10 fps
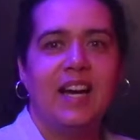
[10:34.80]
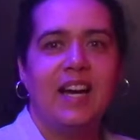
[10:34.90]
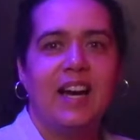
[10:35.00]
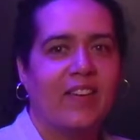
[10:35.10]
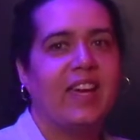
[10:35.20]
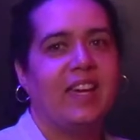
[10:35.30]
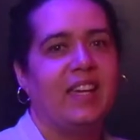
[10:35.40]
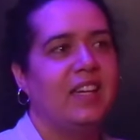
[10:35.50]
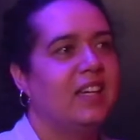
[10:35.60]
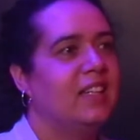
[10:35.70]
Okay.
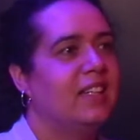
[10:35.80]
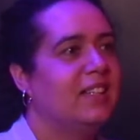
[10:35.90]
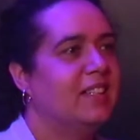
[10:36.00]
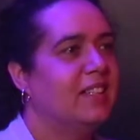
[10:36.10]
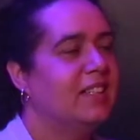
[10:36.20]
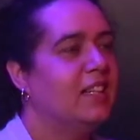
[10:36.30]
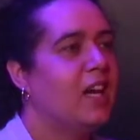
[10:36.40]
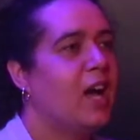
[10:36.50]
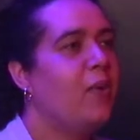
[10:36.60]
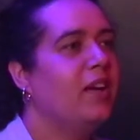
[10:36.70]

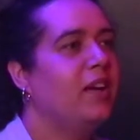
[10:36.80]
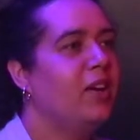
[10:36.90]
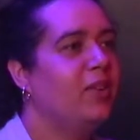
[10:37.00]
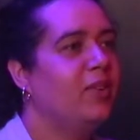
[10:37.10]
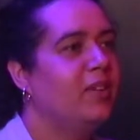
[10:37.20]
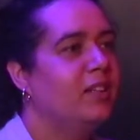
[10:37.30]
I want to know.